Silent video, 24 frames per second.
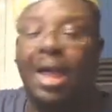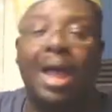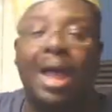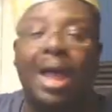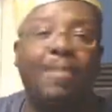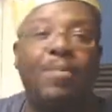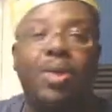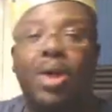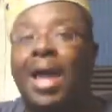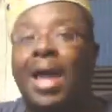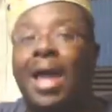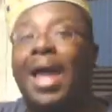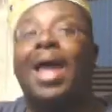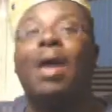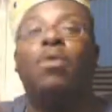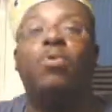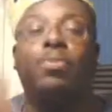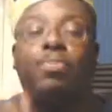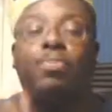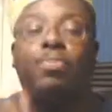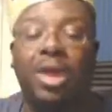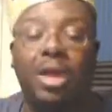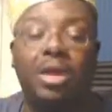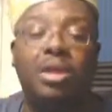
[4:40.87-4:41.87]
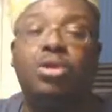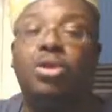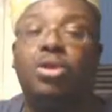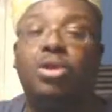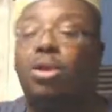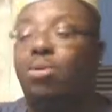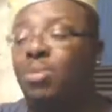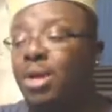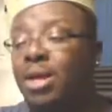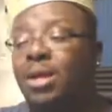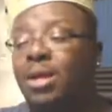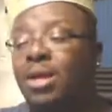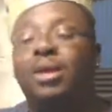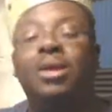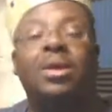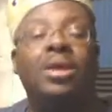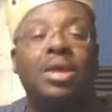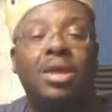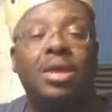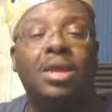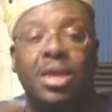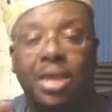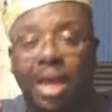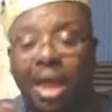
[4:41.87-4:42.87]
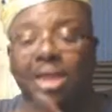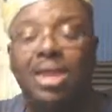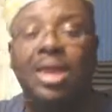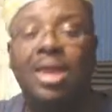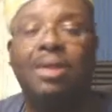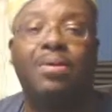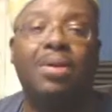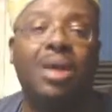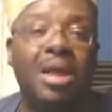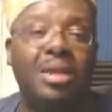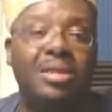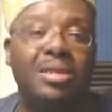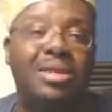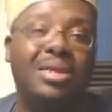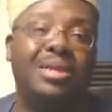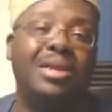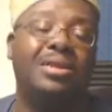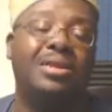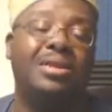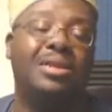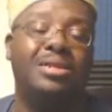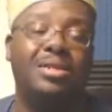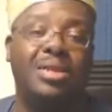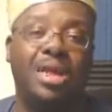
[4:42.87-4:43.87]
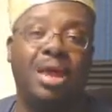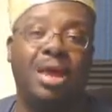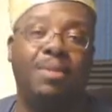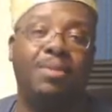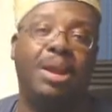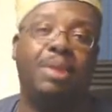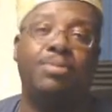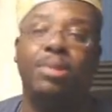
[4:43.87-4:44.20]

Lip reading: I would pay. You know what? Y'all keep content like this coming,